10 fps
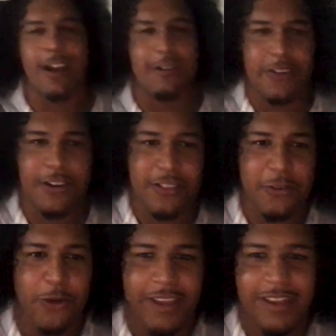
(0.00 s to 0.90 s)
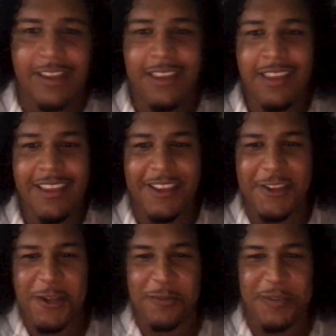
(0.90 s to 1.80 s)
yeah, yeah, You
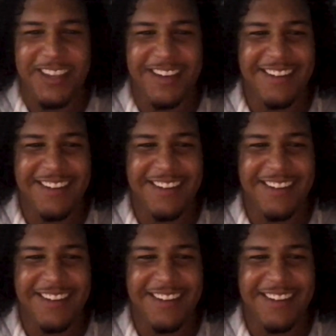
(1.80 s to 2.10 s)
know what I mean? Yeah,